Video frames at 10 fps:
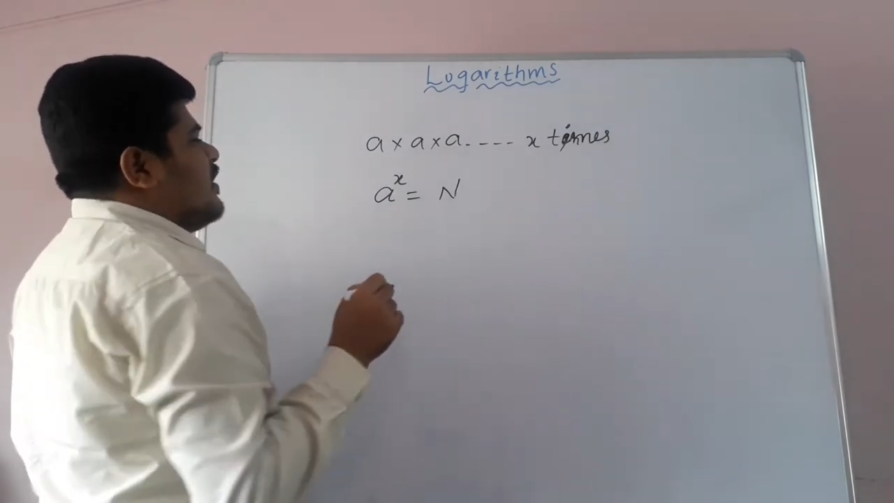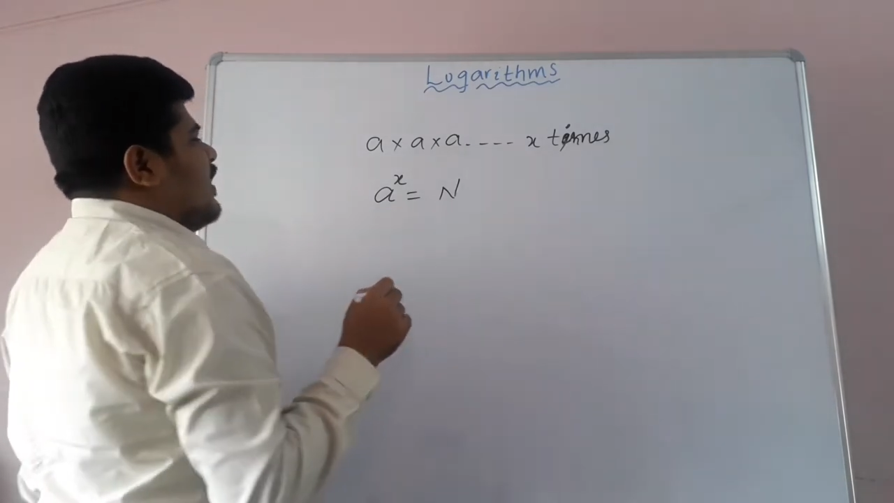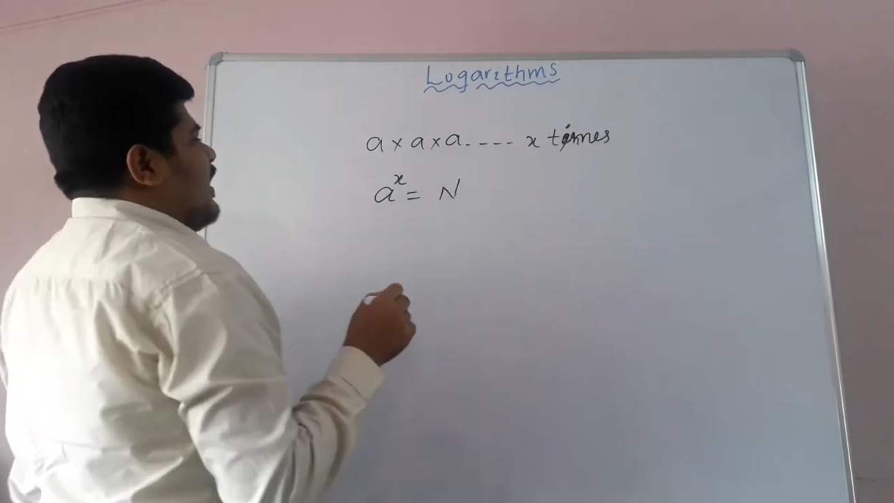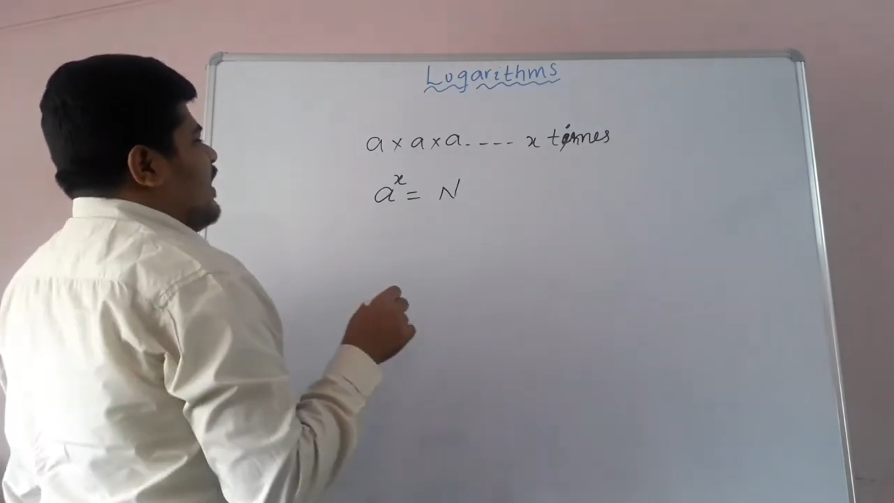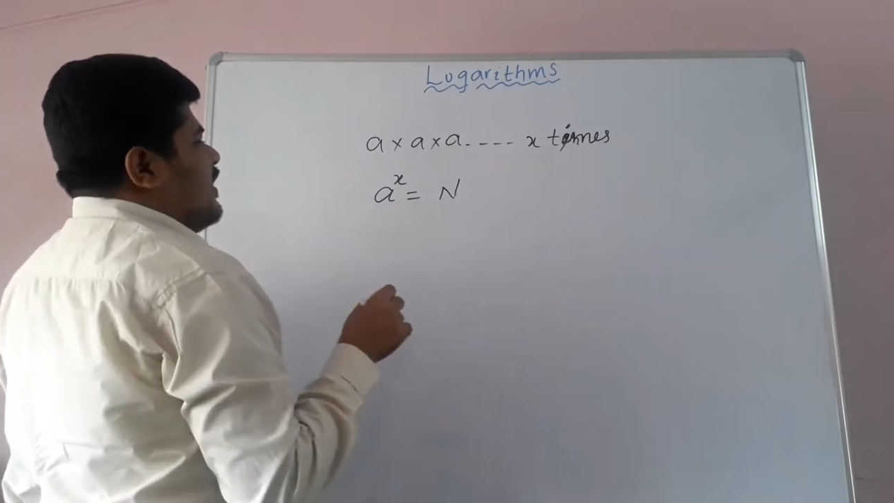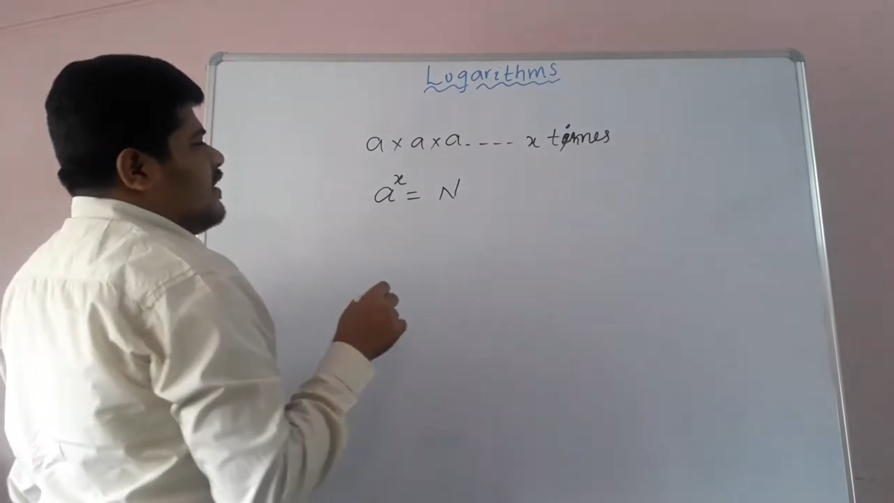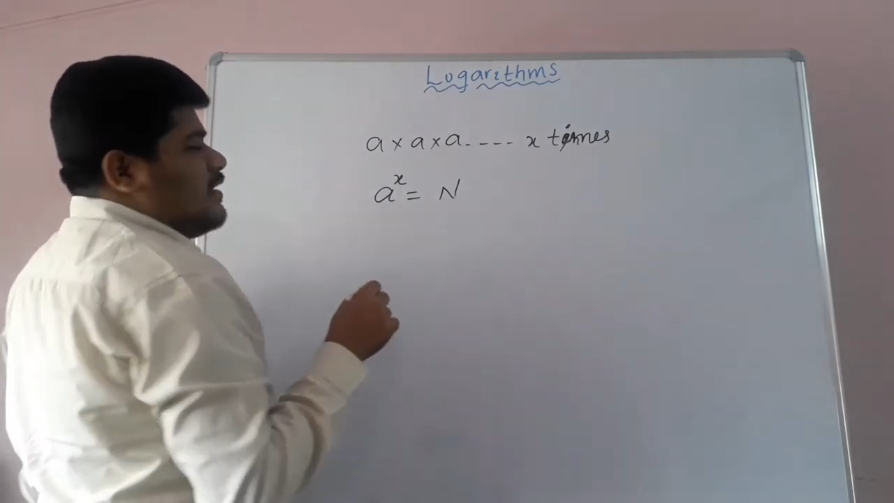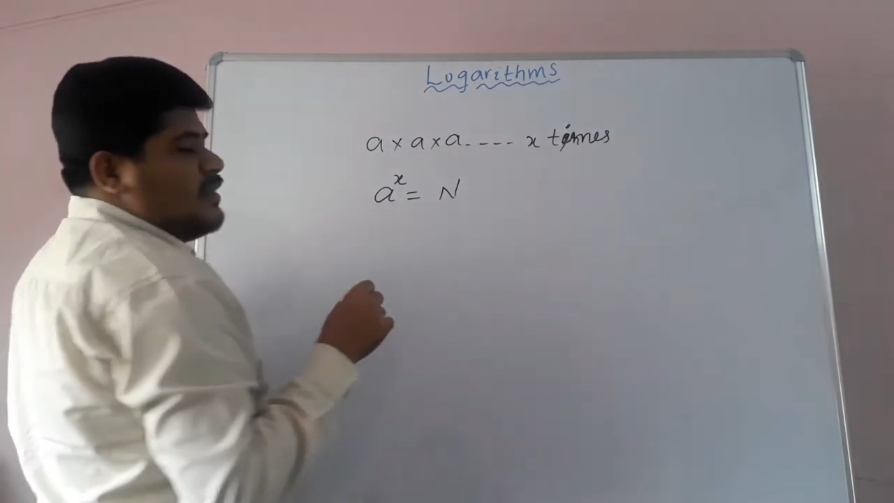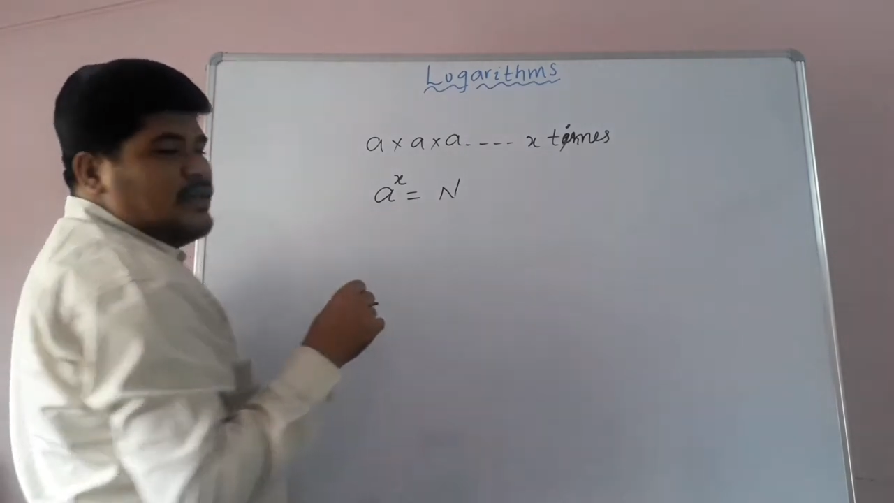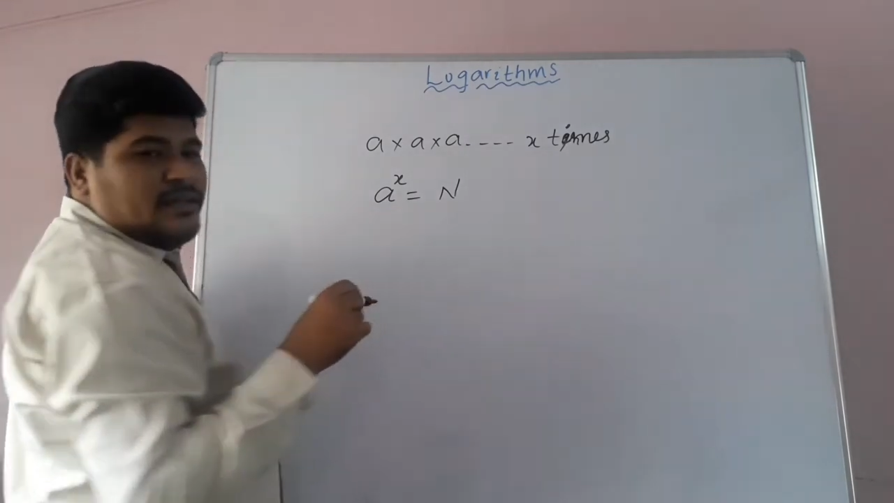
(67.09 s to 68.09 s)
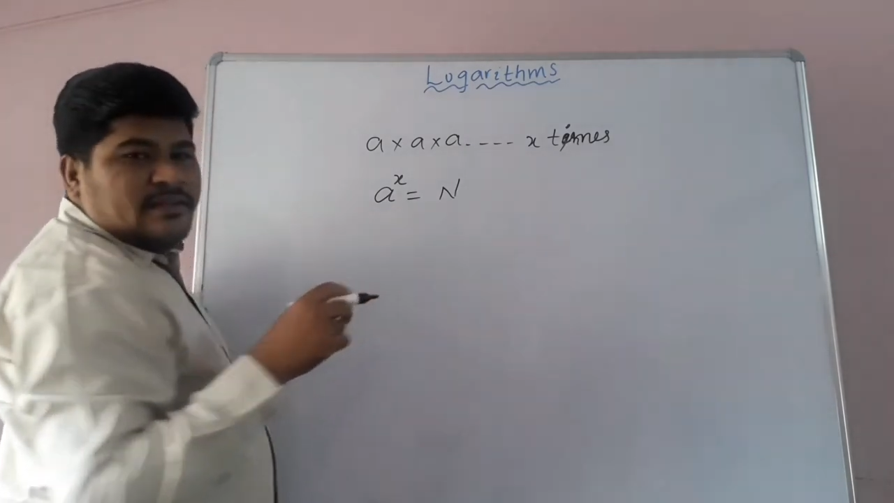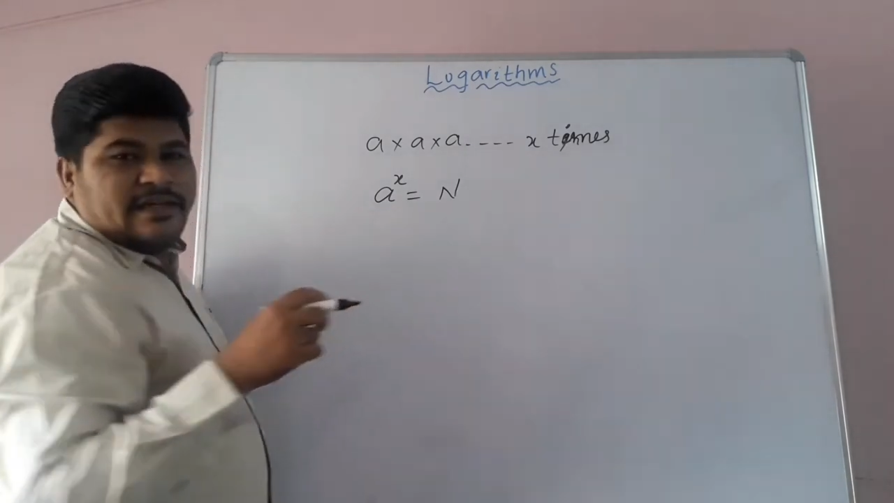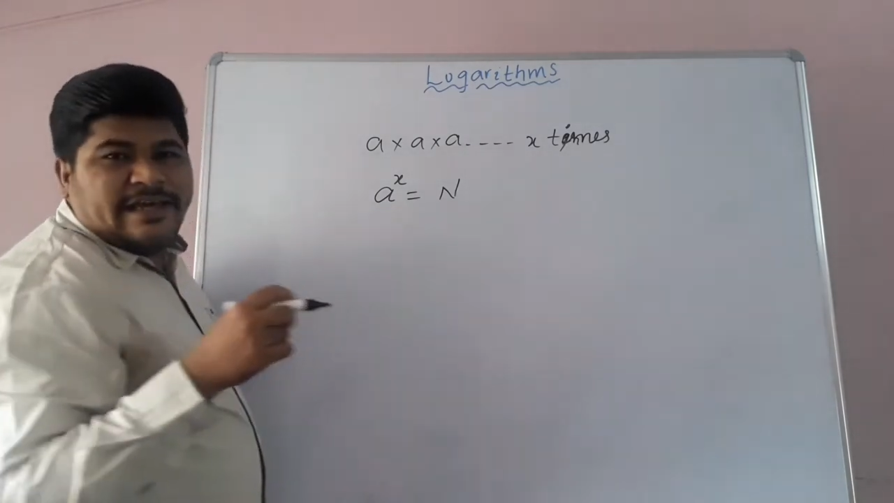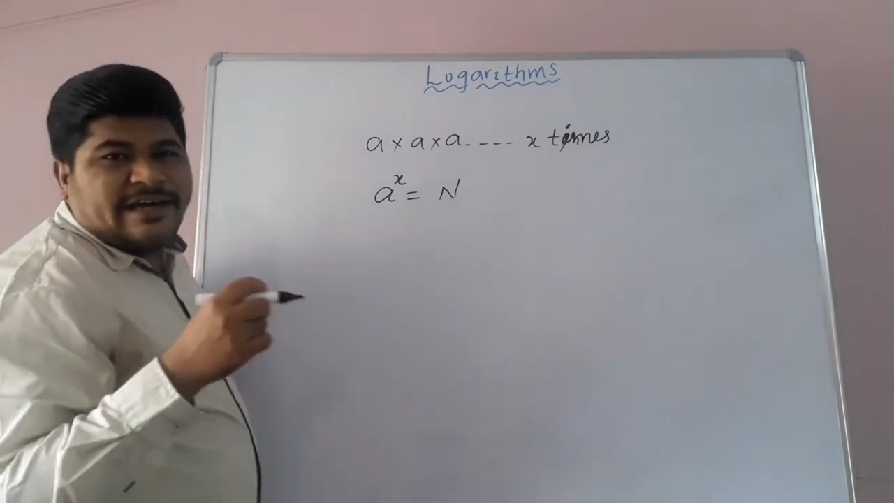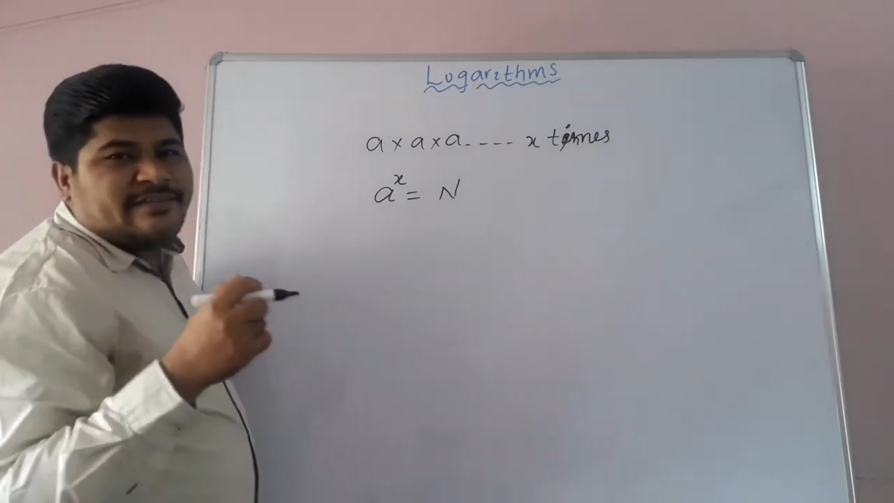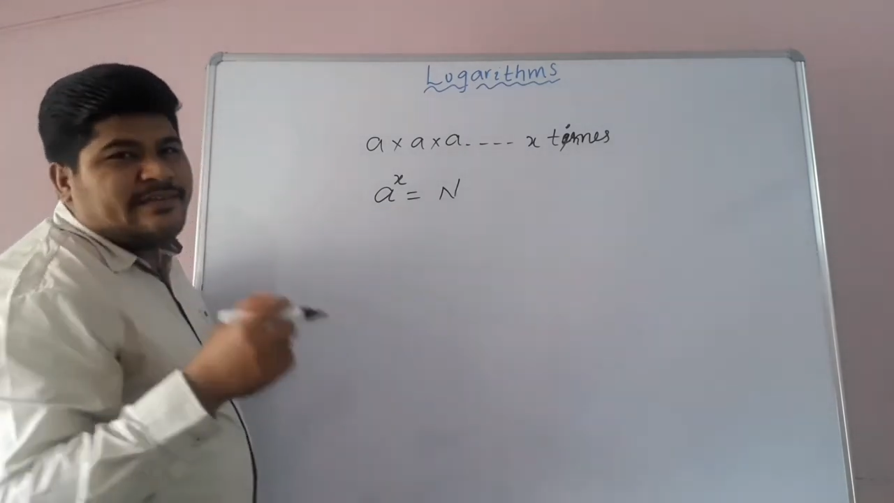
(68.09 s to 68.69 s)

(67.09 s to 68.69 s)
n, then x